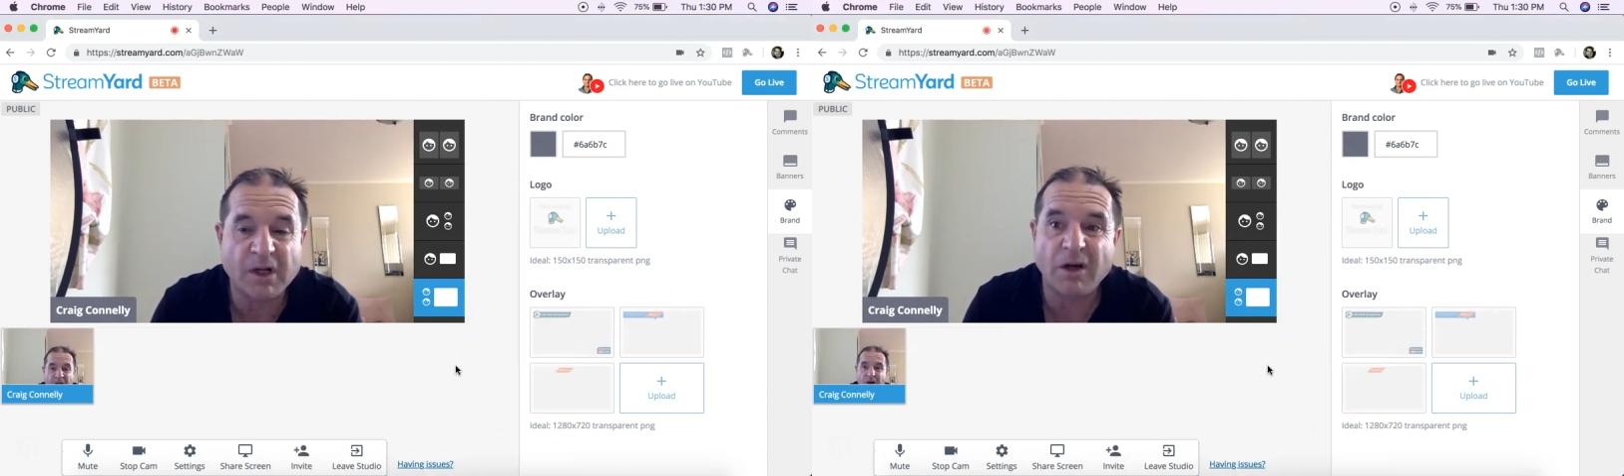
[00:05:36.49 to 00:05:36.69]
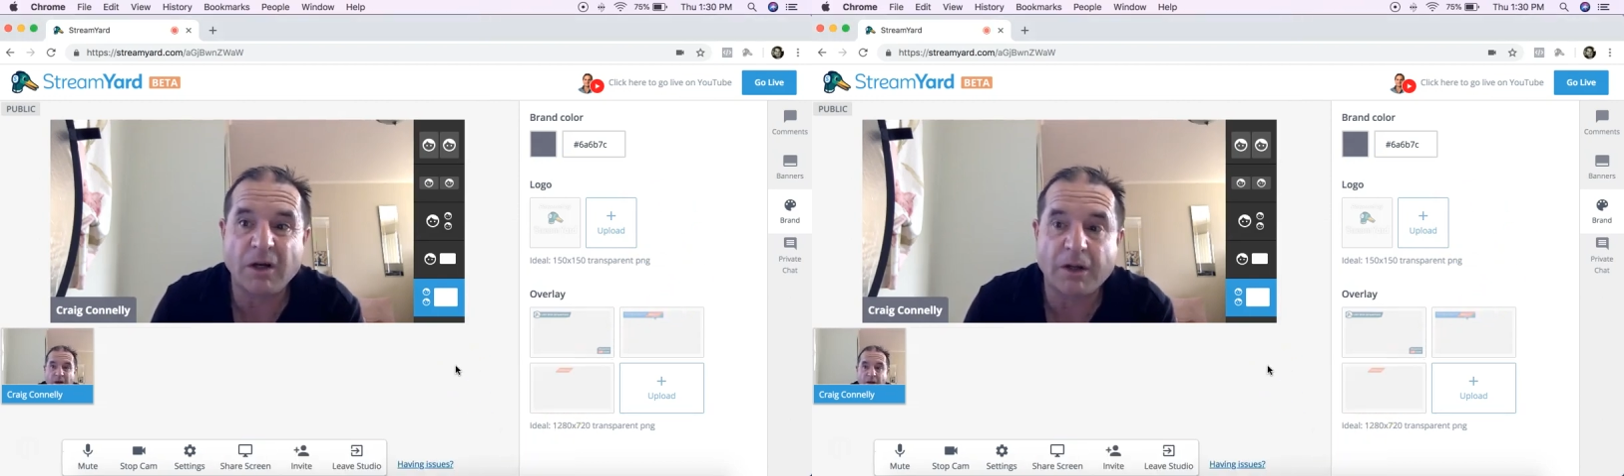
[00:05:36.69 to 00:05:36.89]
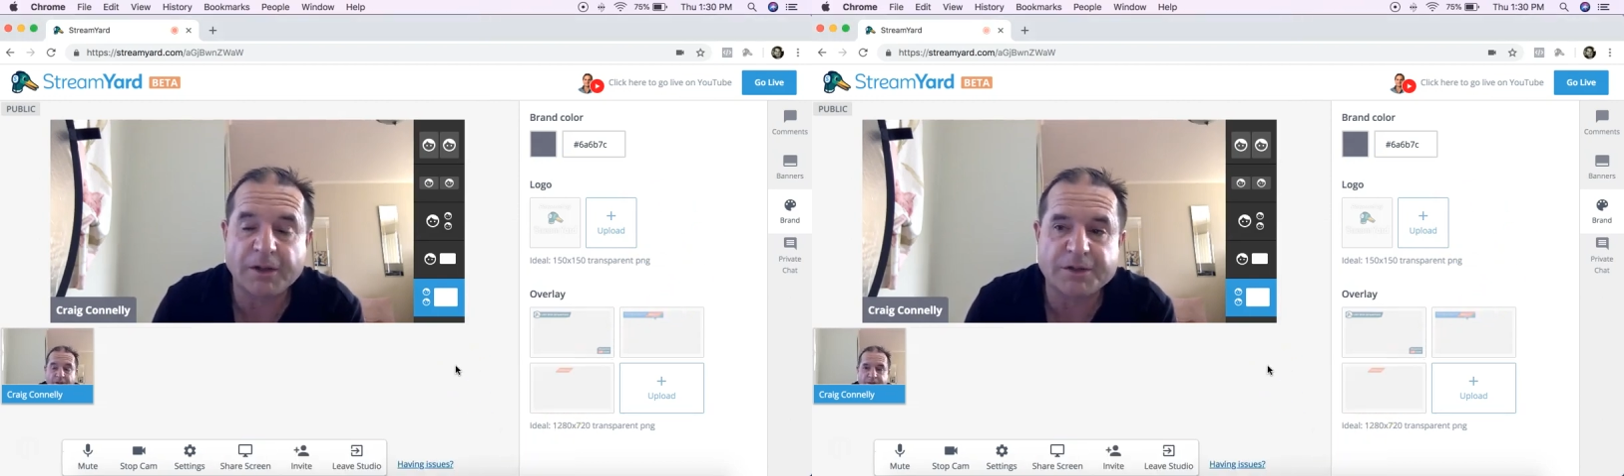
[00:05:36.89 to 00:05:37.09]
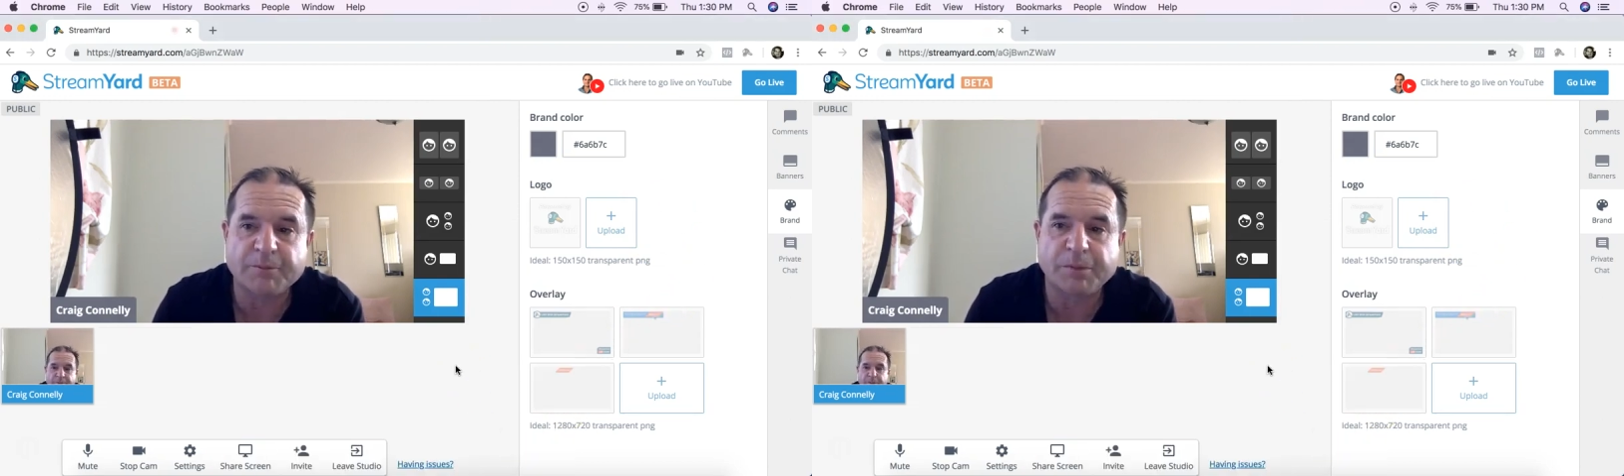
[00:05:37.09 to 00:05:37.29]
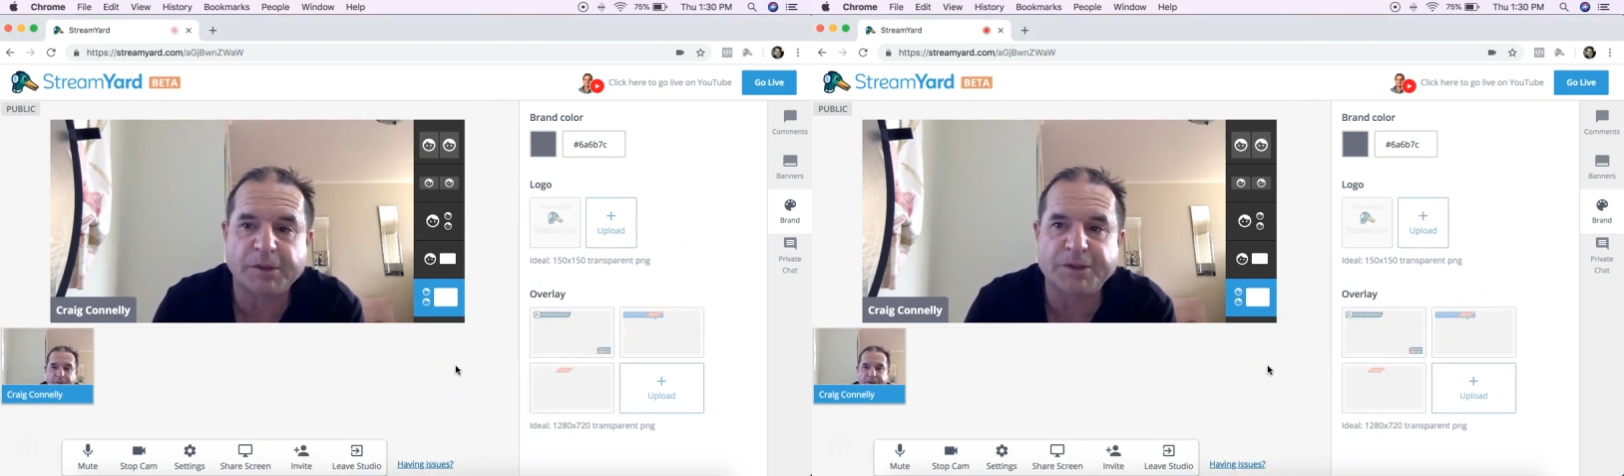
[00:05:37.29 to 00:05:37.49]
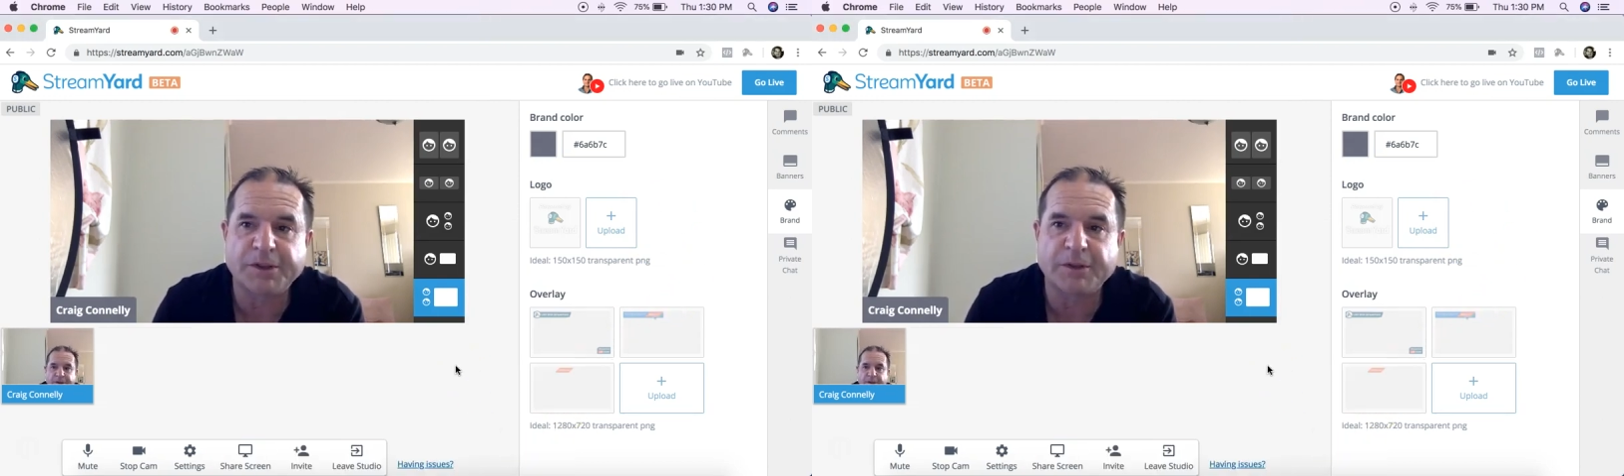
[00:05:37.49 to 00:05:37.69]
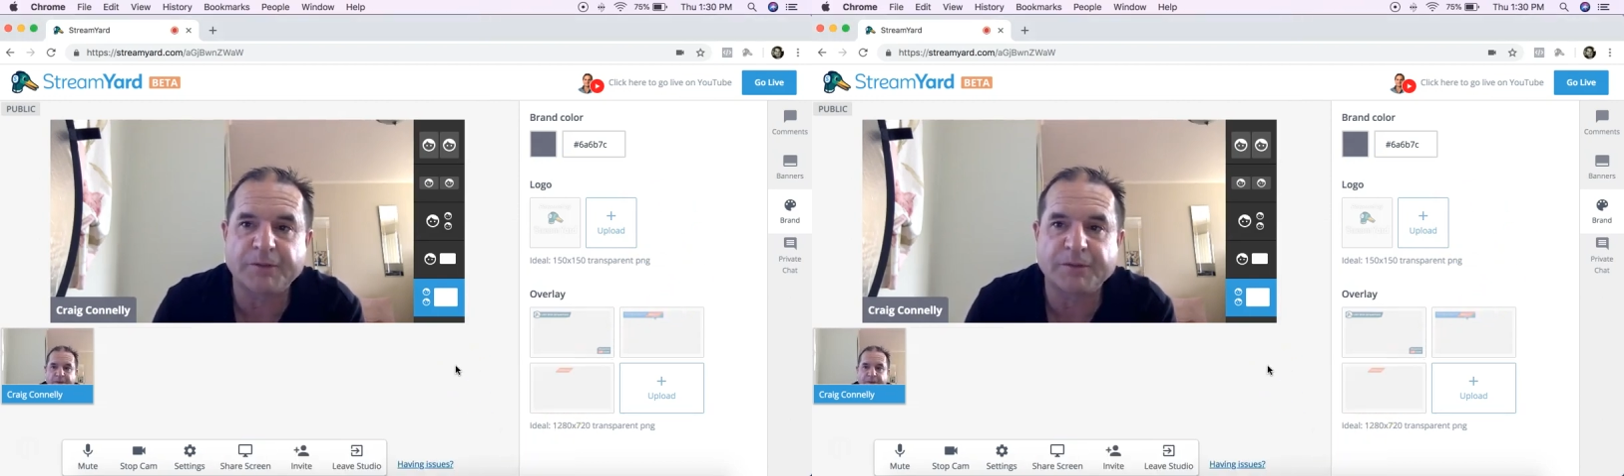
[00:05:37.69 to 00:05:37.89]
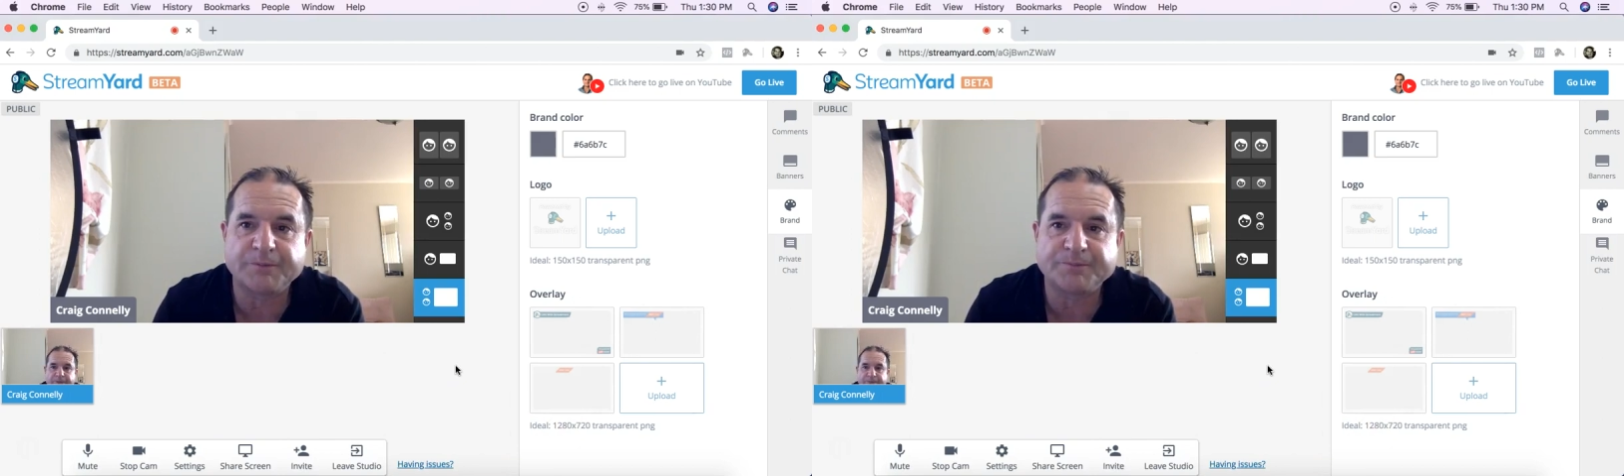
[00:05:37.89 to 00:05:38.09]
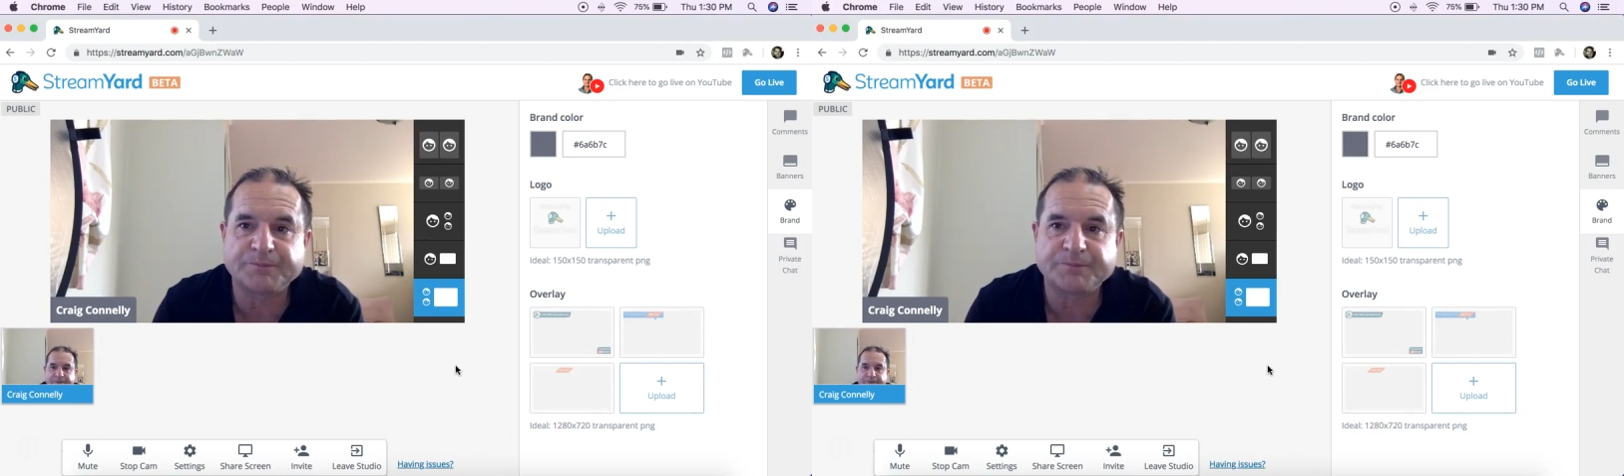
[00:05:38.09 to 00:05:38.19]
I like the simplicity of it.